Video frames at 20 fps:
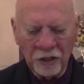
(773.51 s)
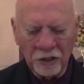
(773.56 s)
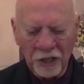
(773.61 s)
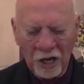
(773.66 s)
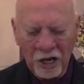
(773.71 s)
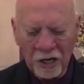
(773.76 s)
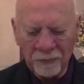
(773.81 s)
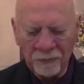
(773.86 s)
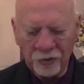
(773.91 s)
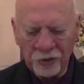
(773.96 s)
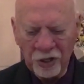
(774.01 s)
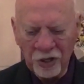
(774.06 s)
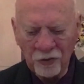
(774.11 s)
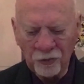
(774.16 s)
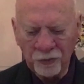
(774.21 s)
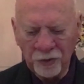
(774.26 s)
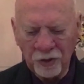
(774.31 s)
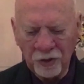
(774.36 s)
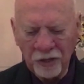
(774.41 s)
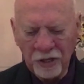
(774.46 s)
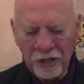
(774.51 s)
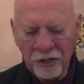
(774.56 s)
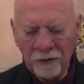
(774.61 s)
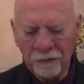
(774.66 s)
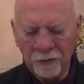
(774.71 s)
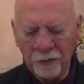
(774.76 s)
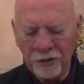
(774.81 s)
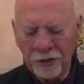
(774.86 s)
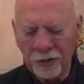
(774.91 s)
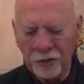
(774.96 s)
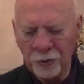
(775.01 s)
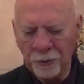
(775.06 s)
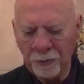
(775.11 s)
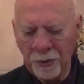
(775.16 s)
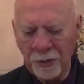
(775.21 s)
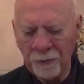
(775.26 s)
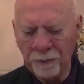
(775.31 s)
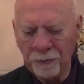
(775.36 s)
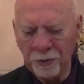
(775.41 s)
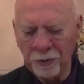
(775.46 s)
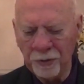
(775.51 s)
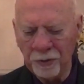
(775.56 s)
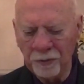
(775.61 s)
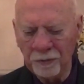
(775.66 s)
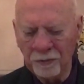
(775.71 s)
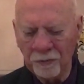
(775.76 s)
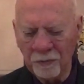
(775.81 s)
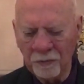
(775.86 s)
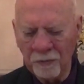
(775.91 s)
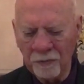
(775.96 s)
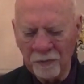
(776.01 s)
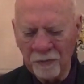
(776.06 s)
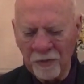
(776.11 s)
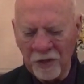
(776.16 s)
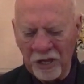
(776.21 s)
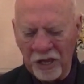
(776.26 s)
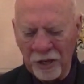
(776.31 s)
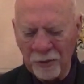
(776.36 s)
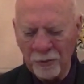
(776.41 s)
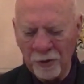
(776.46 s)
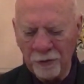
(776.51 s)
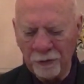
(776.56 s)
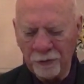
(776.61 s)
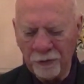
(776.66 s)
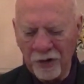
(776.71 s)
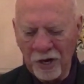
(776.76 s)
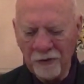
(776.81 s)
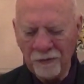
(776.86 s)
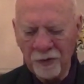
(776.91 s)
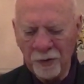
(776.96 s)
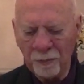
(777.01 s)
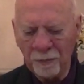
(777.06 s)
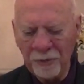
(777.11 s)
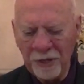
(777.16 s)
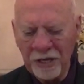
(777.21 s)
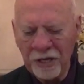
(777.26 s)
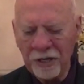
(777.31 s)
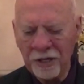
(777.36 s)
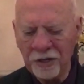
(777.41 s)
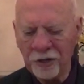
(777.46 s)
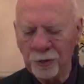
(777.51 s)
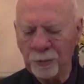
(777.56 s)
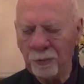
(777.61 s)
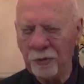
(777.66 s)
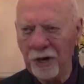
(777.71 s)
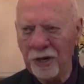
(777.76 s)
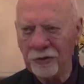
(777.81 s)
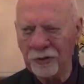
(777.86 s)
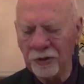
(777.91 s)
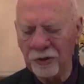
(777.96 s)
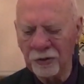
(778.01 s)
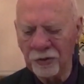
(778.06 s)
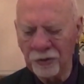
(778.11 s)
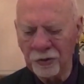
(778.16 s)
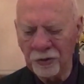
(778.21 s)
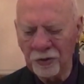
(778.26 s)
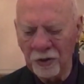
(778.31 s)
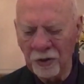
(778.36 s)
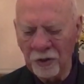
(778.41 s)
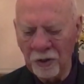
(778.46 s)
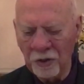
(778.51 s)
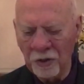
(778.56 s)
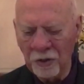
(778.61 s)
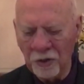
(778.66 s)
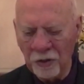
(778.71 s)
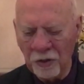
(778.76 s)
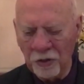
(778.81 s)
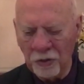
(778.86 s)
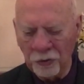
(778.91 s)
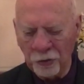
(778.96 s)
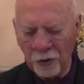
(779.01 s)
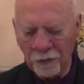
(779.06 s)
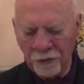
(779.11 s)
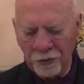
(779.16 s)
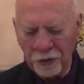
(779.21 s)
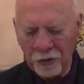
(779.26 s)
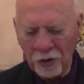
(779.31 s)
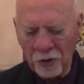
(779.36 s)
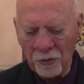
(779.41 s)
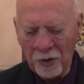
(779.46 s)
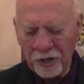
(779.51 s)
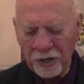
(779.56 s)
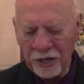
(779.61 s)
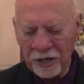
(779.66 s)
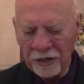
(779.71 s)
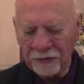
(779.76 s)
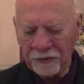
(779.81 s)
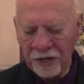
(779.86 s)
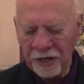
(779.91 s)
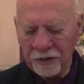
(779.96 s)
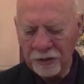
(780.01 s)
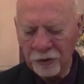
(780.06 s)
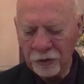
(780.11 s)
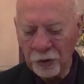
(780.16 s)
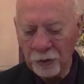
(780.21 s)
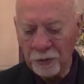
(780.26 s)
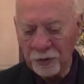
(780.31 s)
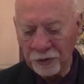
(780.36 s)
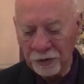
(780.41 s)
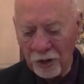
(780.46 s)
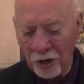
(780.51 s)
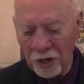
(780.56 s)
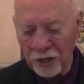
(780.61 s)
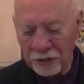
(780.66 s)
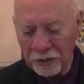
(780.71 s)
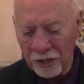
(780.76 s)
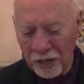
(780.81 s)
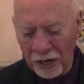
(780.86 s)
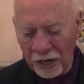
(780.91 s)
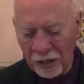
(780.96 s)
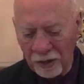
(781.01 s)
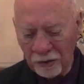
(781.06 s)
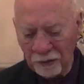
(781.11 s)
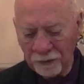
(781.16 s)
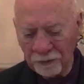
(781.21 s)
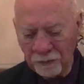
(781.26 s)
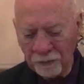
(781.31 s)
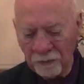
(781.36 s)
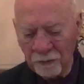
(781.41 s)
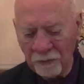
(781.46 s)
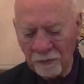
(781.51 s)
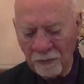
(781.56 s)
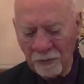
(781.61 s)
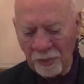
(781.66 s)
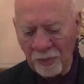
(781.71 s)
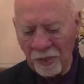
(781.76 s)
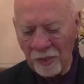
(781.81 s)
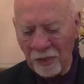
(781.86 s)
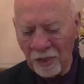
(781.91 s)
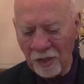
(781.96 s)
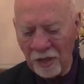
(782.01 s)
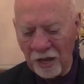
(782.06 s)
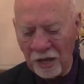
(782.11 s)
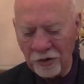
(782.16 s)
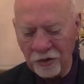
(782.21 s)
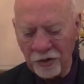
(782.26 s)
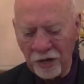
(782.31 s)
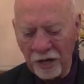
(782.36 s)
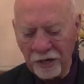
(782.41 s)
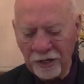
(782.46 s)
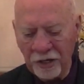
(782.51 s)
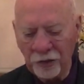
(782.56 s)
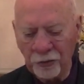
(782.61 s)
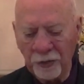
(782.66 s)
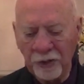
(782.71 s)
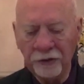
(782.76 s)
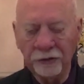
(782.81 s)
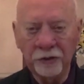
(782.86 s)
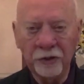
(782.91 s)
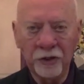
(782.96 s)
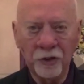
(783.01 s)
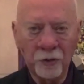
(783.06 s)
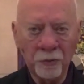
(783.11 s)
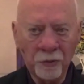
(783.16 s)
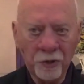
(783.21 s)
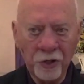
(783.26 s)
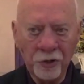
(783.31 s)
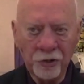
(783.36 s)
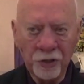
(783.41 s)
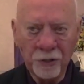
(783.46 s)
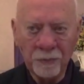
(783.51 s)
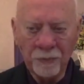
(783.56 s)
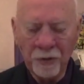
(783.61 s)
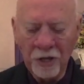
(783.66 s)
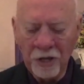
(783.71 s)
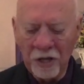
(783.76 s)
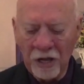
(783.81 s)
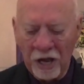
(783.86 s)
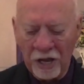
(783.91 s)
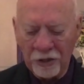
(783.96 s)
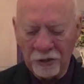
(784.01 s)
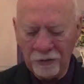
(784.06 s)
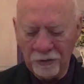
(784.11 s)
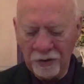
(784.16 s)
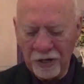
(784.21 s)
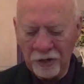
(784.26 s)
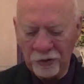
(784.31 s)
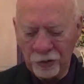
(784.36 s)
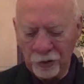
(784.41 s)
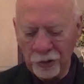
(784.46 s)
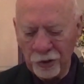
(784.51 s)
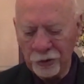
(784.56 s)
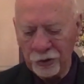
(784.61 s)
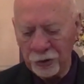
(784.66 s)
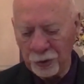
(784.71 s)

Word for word: God himself will live with his people. He will forever be in his presence. So if you don't want anything to do with God now, and you're not interested in worship and you think church